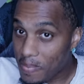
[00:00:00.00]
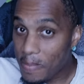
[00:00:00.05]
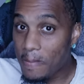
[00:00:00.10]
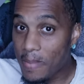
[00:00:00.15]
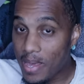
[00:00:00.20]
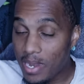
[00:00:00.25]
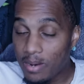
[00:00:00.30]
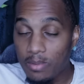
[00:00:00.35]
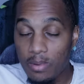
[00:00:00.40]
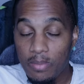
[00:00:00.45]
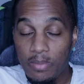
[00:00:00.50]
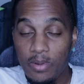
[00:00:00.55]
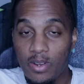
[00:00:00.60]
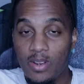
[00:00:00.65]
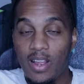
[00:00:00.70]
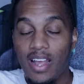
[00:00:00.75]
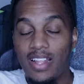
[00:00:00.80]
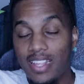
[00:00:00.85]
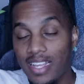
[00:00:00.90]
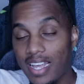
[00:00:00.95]
minimum
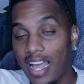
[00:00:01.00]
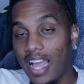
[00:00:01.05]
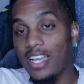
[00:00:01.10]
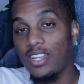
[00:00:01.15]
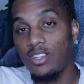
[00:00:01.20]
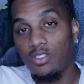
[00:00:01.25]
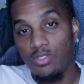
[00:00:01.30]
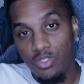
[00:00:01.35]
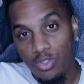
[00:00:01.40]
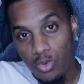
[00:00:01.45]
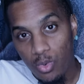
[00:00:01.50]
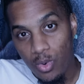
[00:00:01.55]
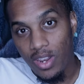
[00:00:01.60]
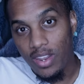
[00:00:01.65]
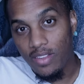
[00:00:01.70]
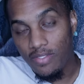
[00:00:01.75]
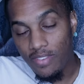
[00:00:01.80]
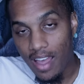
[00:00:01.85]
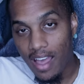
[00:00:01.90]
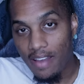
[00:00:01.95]
here. I think I could do
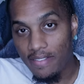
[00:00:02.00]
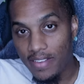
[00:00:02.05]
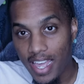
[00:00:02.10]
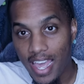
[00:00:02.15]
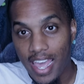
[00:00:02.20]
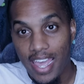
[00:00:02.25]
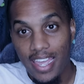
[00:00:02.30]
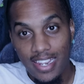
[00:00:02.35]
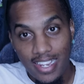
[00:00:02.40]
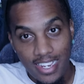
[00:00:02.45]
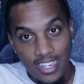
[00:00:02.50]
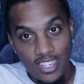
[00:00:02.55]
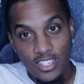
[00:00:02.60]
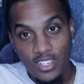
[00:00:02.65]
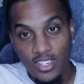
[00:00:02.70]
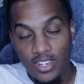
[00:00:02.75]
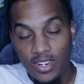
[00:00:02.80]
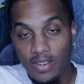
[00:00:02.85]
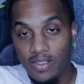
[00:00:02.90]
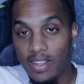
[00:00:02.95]
25k
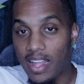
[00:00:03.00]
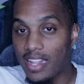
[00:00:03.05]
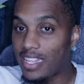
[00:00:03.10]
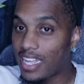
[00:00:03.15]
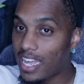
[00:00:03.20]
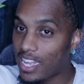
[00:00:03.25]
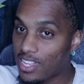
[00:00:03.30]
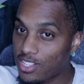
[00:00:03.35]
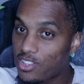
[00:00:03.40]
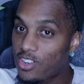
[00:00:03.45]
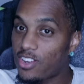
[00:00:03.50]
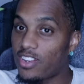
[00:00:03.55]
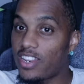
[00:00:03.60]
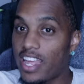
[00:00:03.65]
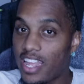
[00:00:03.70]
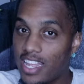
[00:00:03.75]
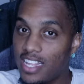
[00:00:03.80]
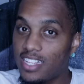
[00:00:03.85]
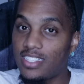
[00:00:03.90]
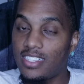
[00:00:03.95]
this year. I think I turn
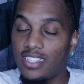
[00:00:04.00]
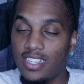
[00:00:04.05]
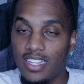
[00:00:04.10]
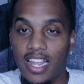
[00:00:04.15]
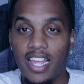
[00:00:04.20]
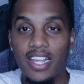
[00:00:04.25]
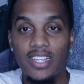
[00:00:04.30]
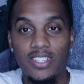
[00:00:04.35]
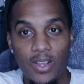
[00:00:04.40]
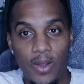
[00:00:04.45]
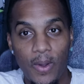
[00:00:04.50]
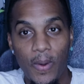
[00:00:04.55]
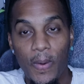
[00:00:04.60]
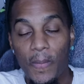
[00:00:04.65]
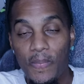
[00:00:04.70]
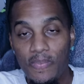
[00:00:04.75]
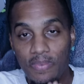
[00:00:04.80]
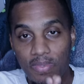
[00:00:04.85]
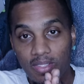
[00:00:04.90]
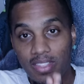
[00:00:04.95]
that into that.
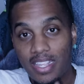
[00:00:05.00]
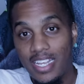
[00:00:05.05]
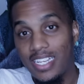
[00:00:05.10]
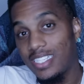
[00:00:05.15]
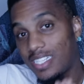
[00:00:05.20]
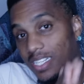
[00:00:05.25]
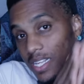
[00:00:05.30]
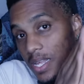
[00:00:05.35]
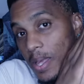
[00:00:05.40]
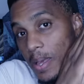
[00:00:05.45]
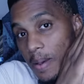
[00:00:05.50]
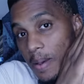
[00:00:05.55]
So that's